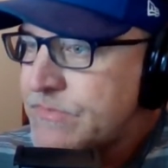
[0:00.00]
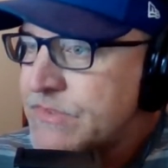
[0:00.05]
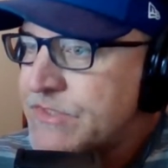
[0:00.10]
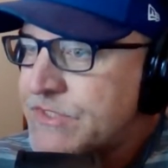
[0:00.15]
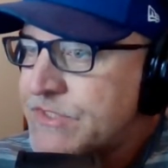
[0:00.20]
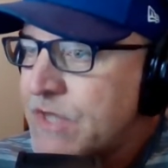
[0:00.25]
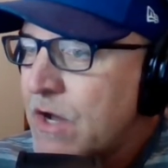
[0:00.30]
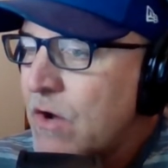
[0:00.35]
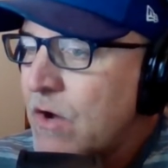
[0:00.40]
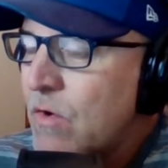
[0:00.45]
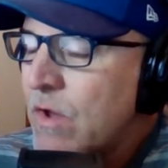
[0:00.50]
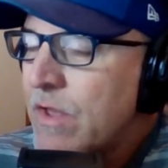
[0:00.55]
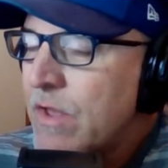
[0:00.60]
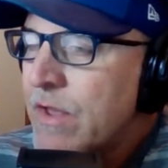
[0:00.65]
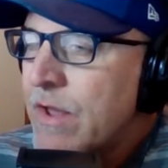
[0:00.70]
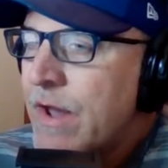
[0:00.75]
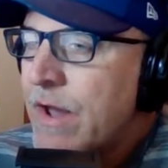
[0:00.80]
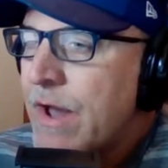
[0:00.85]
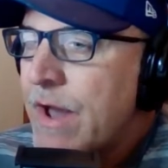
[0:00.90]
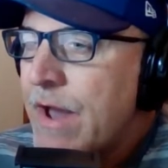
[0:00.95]
So
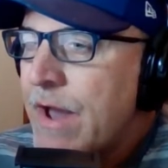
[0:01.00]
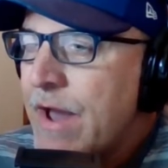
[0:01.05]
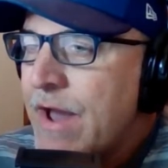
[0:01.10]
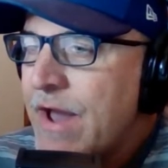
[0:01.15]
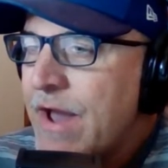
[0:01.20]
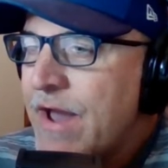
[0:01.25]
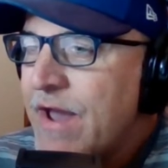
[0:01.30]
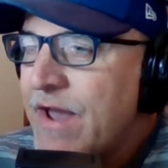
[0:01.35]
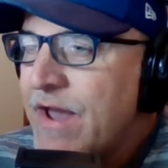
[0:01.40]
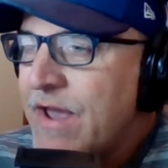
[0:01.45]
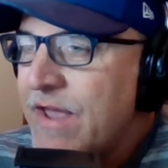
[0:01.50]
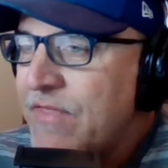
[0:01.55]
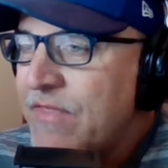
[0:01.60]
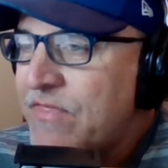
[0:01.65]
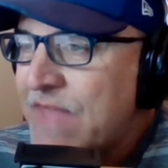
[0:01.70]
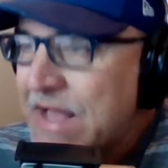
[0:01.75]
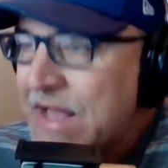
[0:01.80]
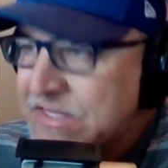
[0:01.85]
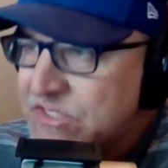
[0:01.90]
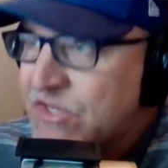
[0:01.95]

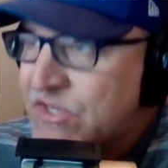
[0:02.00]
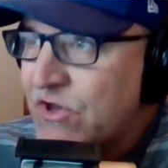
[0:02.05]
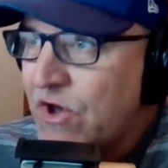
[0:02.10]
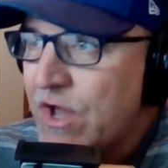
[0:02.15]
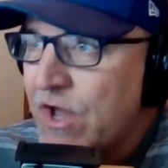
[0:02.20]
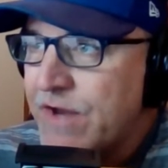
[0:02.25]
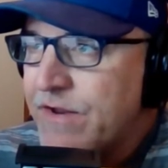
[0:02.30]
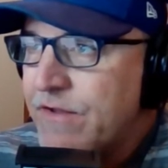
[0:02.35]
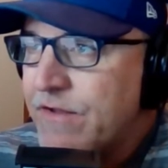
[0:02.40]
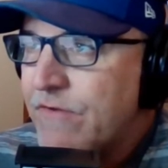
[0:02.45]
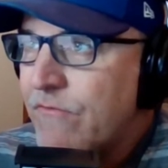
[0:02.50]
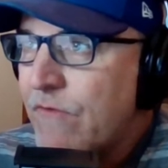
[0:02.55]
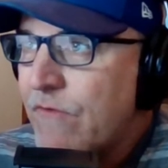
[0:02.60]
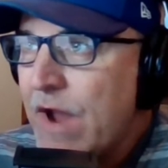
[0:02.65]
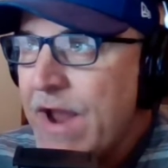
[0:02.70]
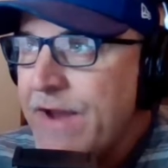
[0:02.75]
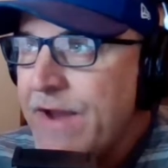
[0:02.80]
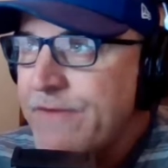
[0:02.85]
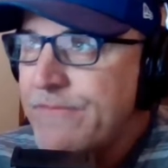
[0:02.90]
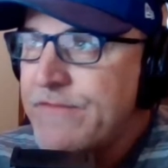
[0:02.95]
That's good,
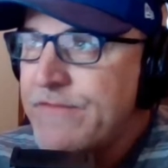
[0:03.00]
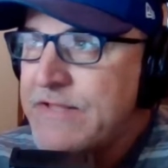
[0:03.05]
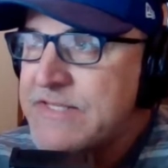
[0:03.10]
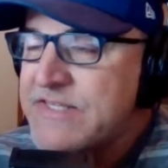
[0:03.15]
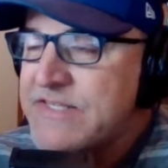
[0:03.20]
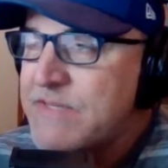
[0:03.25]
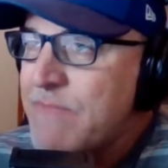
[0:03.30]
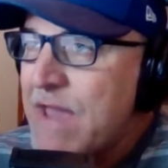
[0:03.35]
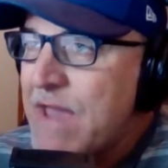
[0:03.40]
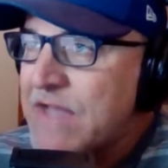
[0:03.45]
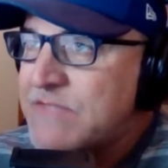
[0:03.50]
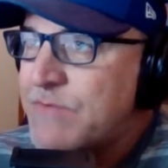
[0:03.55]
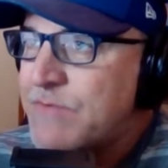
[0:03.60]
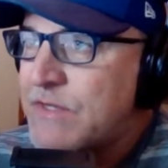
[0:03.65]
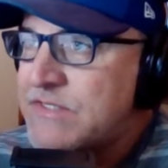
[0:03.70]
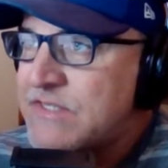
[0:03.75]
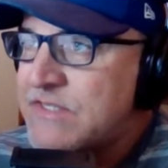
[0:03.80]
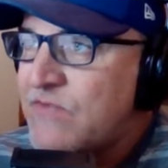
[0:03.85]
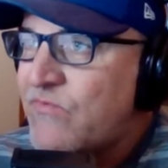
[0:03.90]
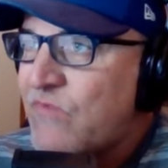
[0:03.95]
right? To see Max
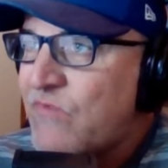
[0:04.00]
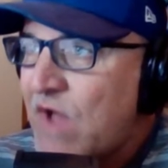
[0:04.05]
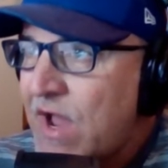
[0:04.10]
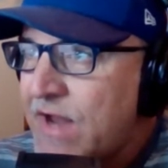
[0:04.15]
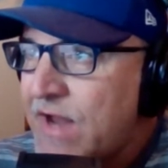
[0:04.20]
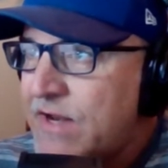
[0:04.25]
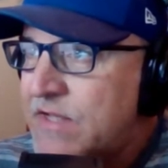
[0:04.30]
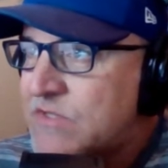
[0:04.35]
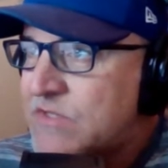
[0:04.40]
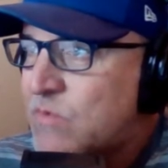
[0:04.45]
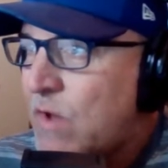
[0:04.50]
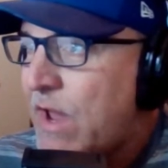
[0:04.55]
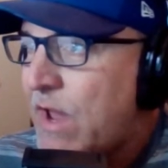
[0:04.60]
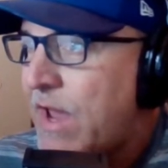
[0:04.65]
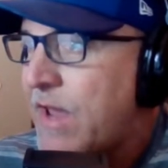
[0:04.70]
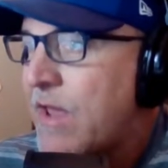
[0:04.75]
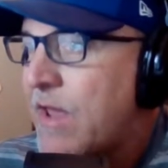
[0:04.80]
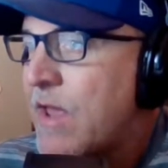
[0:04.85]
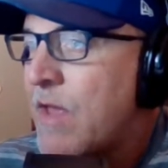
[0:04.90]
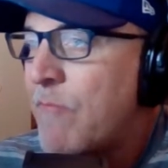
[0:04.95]
Muncy find his
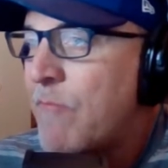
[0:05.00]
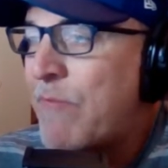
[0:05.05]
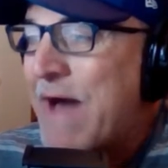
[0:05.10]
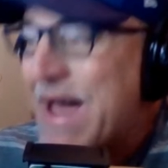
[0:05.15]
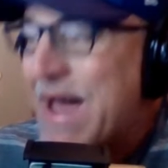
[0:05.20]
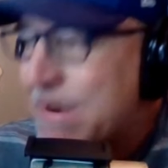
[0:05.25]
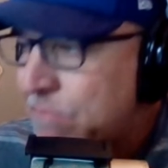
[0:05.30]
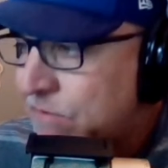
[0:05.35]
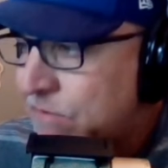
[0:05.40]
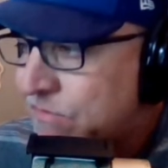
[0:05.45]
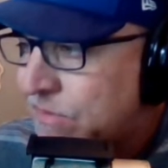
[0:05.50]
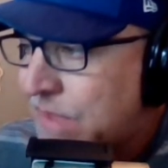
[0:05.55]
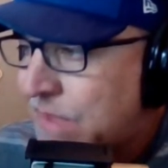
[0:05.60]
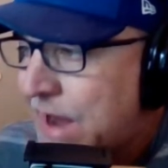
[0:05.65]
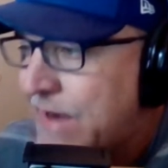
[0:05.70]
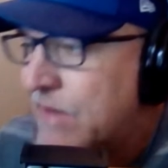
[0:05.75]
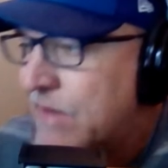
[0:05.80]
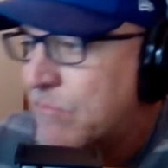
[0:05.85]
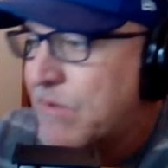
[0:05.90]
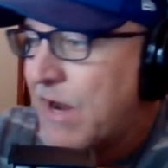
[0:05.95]
way. Bottom of the
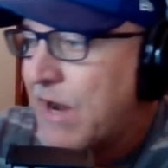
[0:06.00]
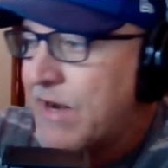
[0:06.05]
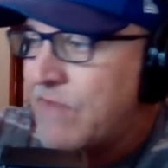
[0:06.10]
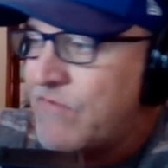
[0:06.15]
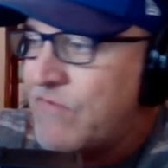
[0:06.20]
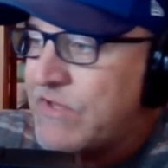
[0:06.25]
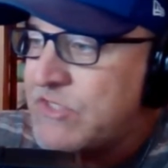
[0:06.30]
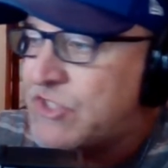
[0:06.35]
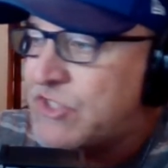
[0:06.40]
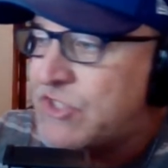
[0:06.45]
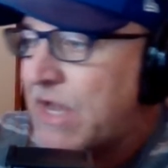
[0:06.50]
lineup, kind of in